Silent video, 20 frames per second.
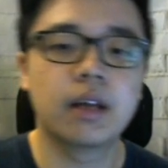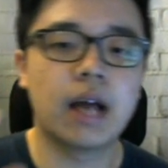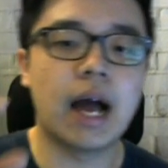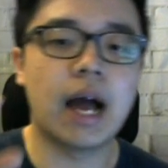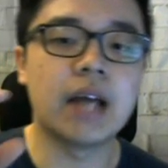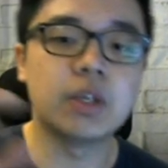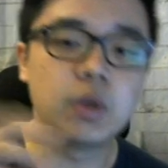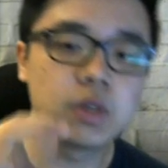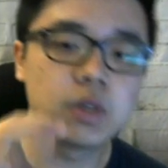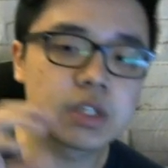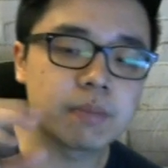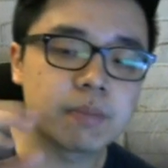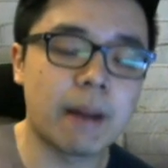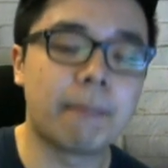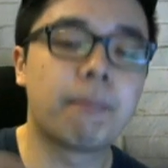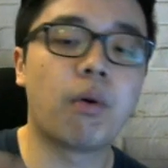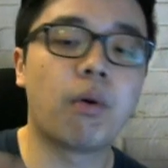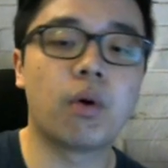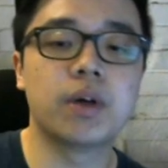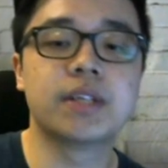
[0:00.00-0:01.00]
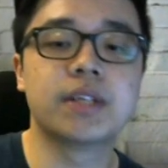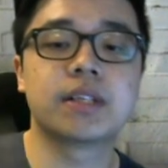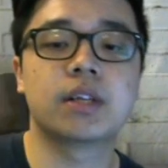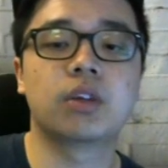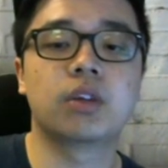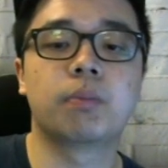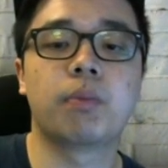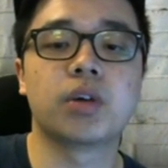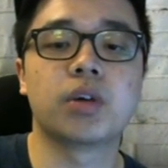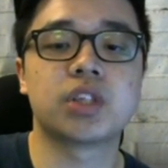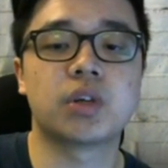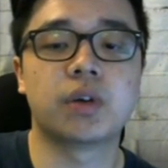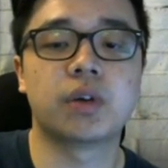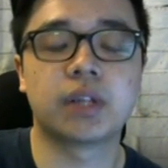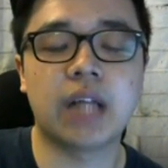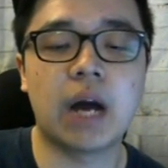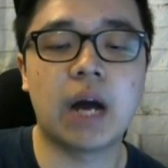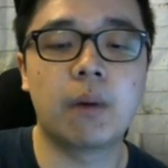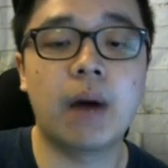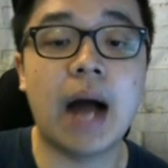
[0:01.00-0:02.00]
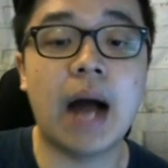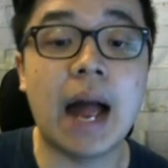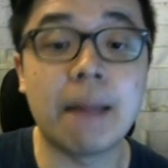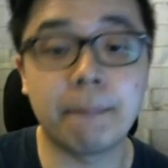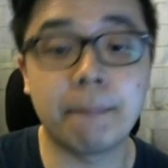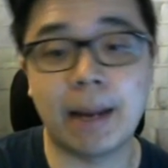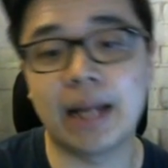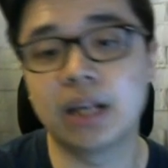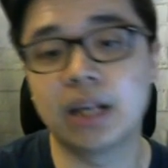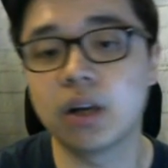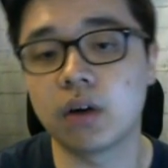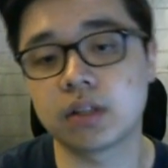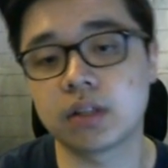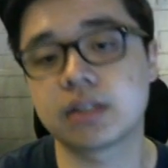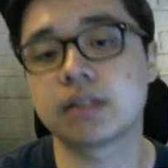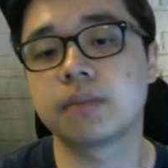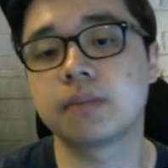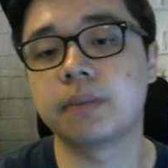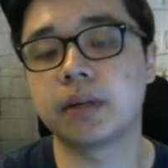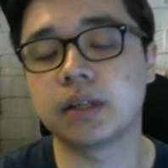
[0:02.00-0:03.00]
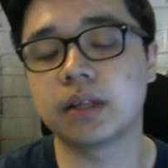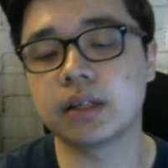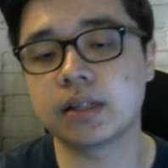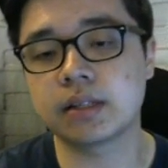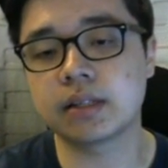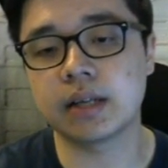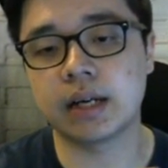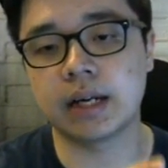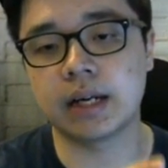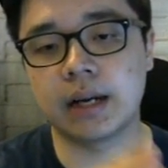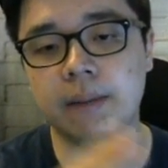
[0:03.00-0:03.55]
I use my poison to poison on the tower, I might lose, because